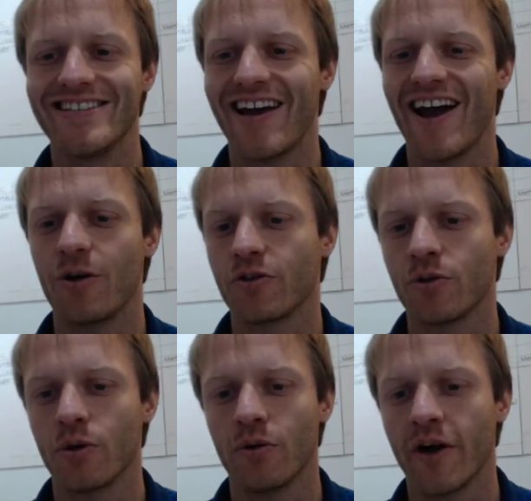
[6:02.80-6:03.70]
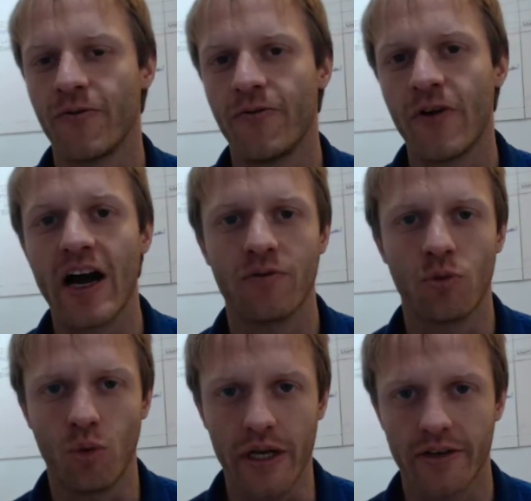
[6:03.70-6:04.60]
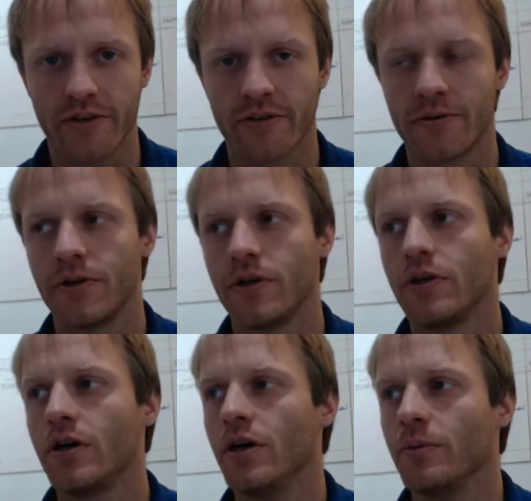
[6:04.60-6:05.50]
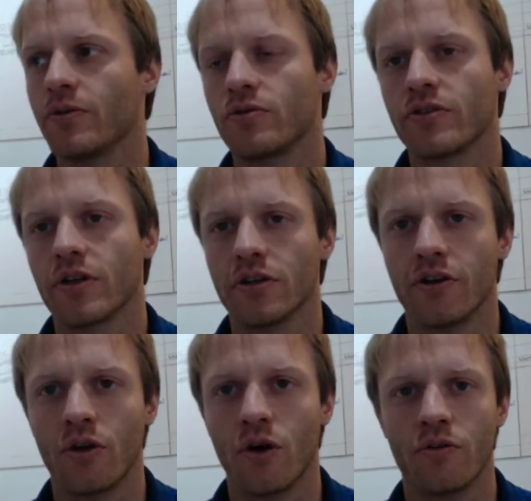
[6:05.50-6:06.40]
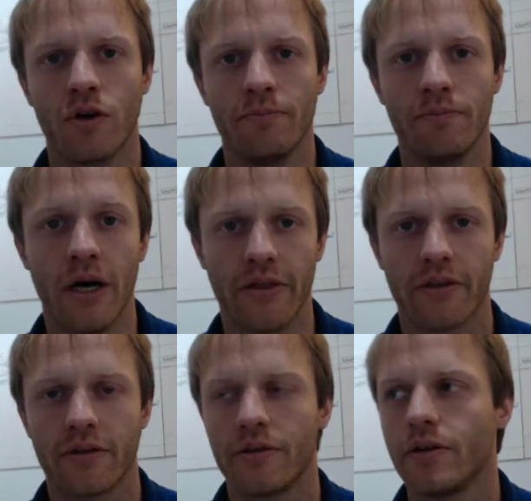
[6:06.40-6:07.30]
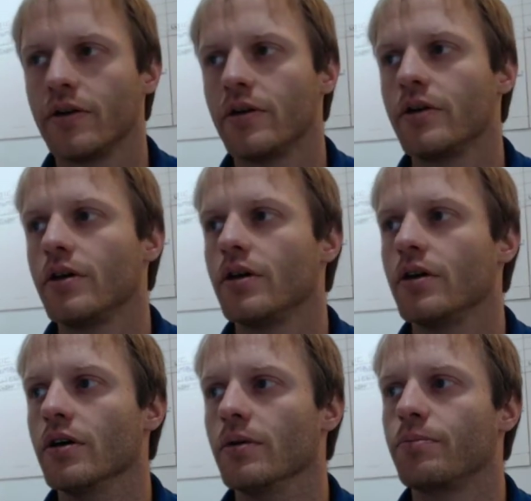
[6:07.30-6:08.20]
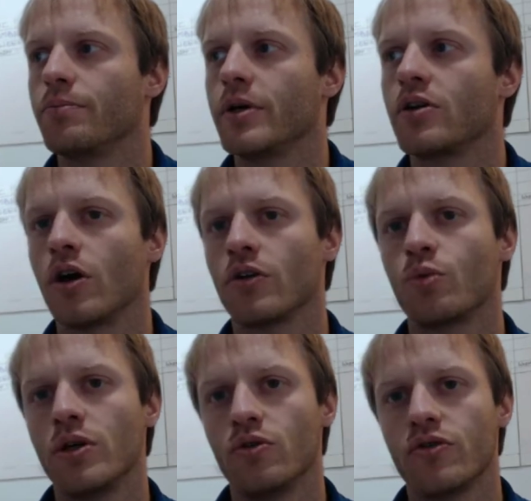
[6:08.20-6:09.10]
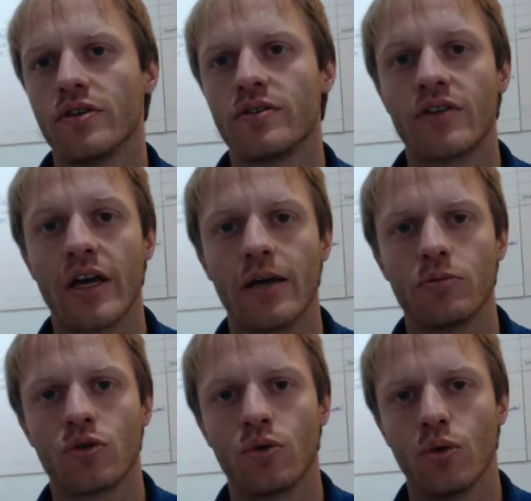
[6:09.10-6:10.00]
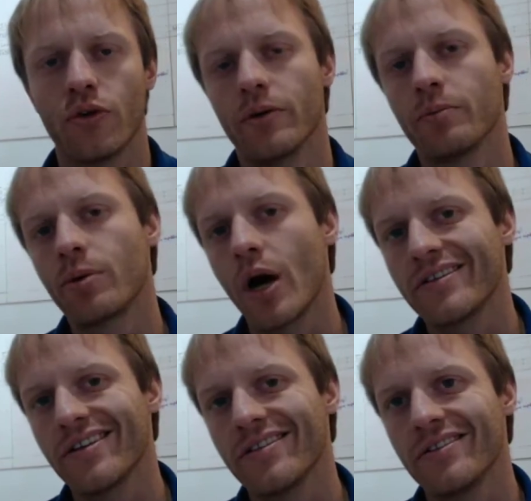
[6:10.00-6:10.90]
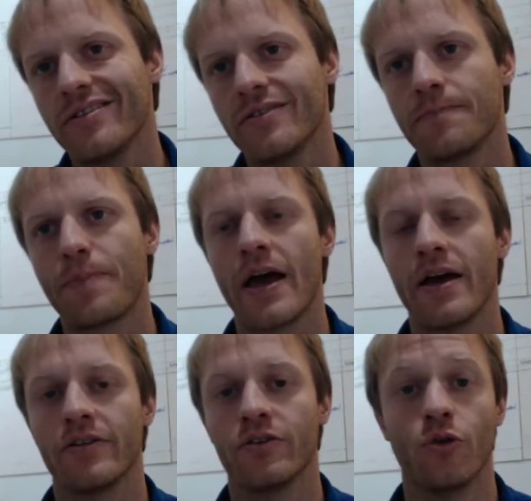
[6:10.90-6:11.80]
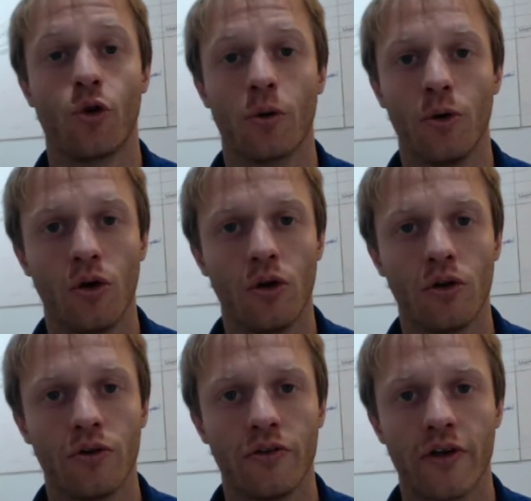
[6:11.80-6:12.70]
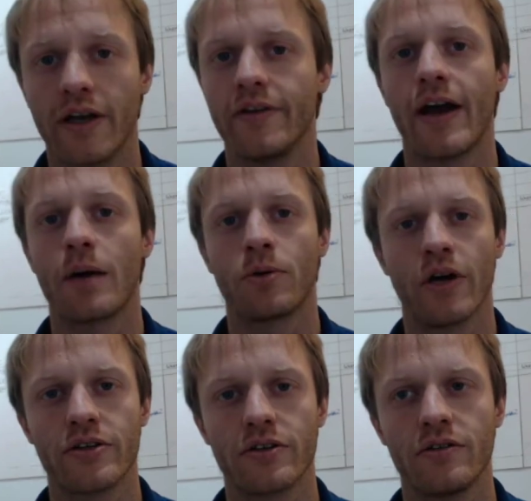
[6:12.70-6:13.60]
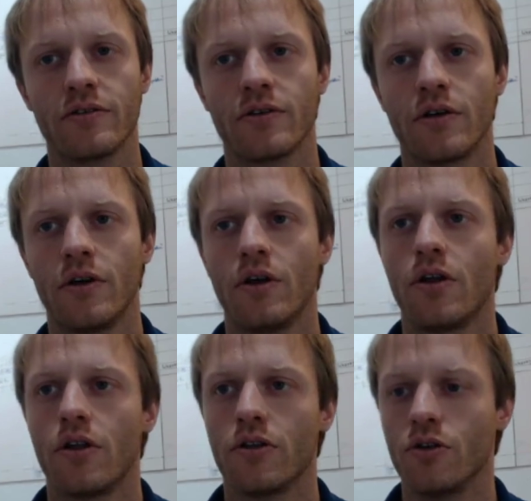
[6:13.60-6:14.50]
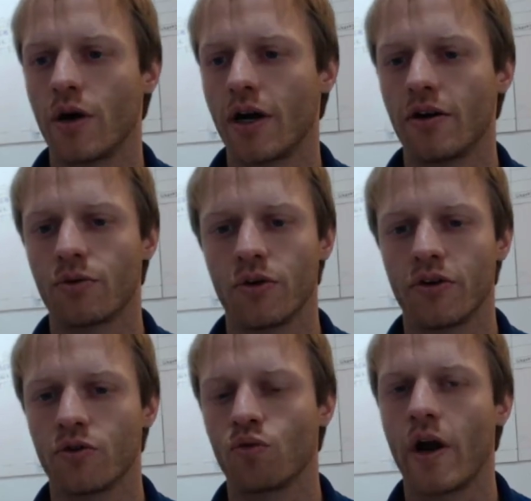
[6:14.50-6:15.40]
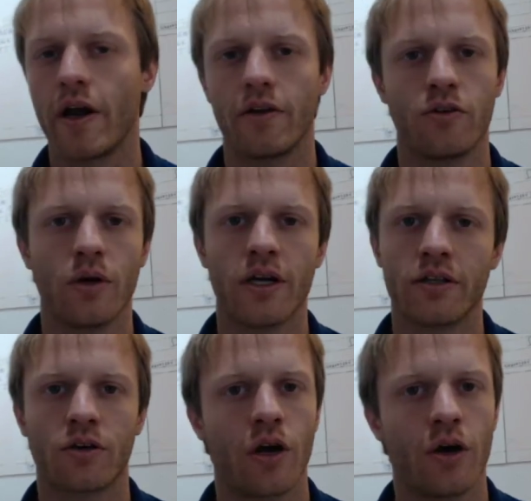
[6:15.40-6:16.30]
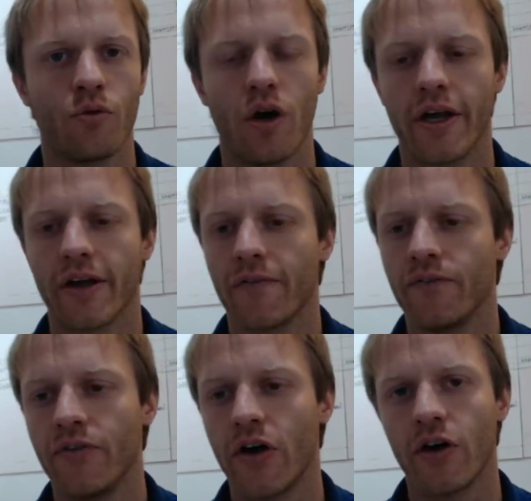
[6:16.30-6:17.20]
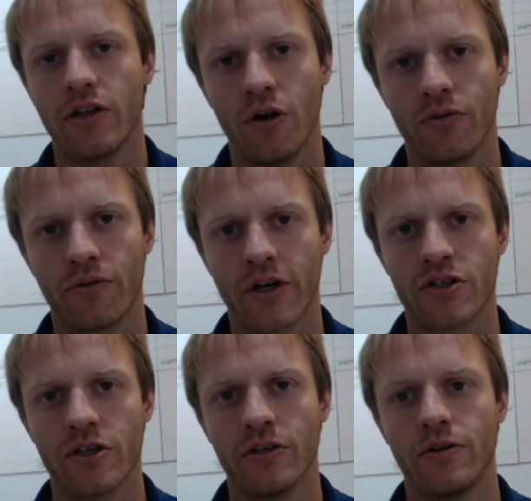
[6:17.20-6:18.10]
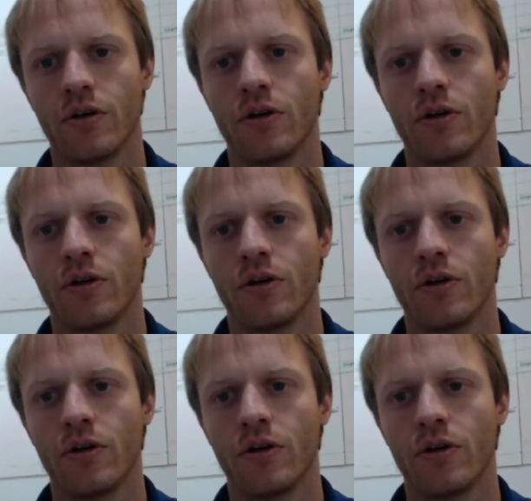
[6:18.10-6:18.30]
down to around five weeks. Um, so just a little over a month. Uh, because we use the same tools and processes as normal day to day operations, the new hires were just ready to hit the ground running, very low friction